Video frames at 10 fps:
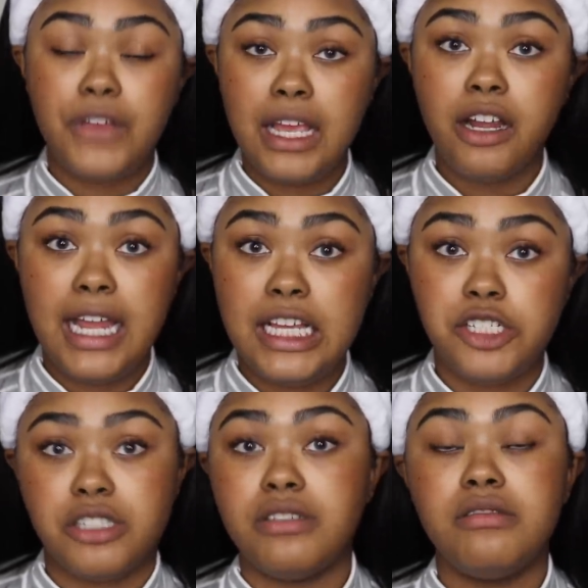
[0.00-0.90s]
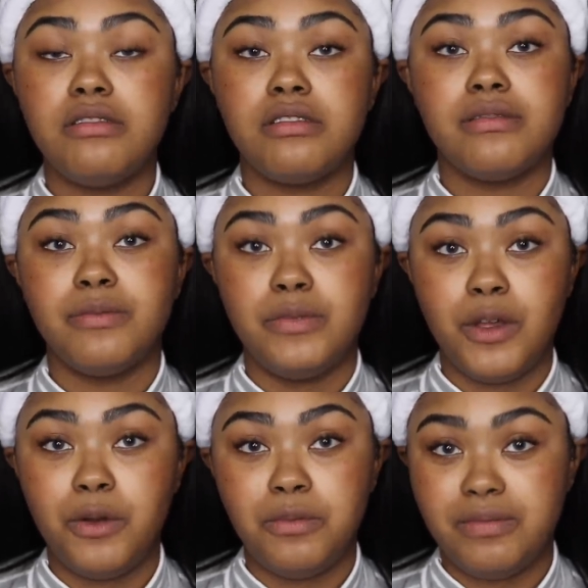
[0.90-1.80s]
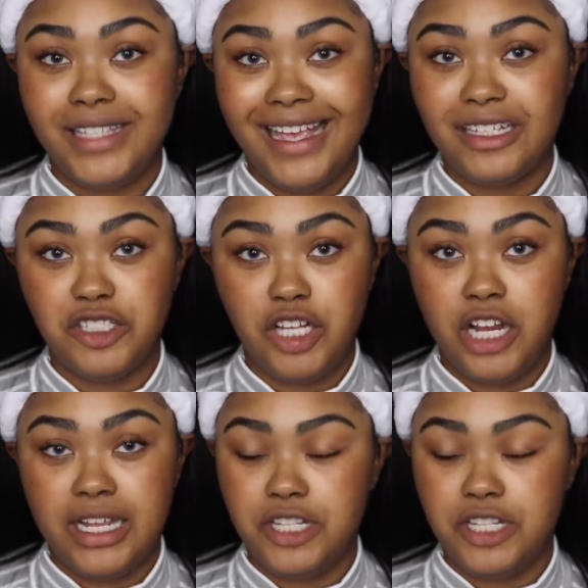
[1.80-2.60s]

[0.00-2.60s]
fair Asians, no tan to dark